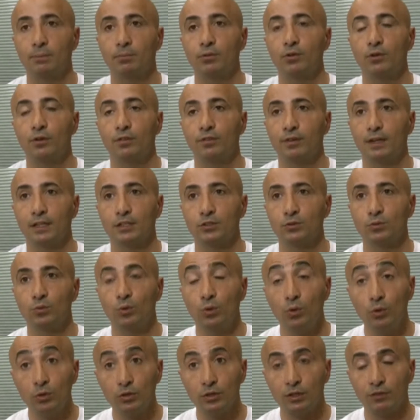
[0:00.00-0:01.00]
purifies
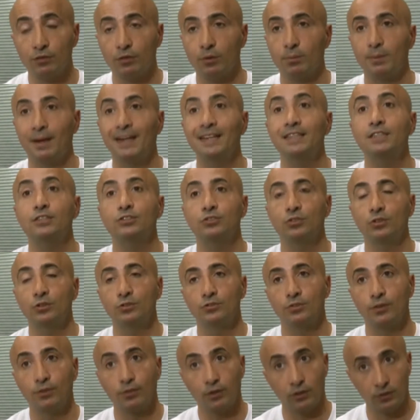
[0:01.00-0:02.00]
water from any
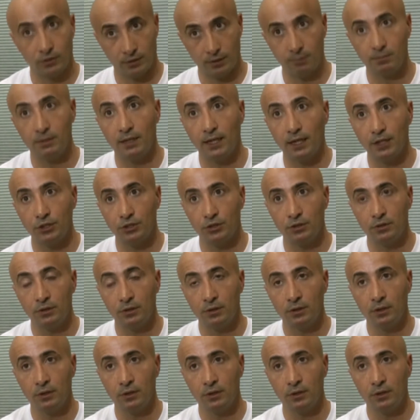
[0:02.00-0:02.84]
source of contamination,